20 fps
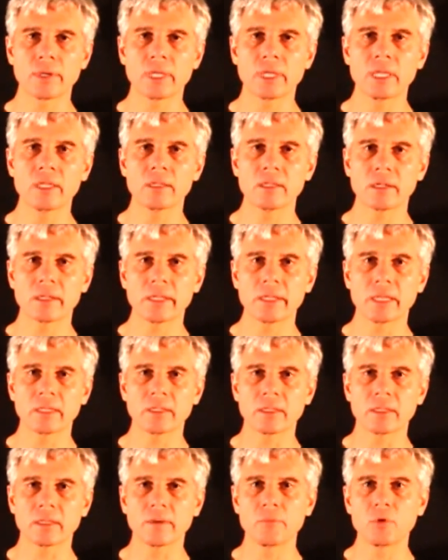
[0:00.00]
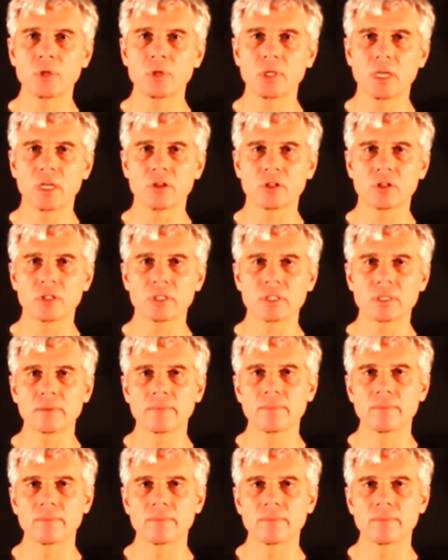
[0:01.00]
internet communications.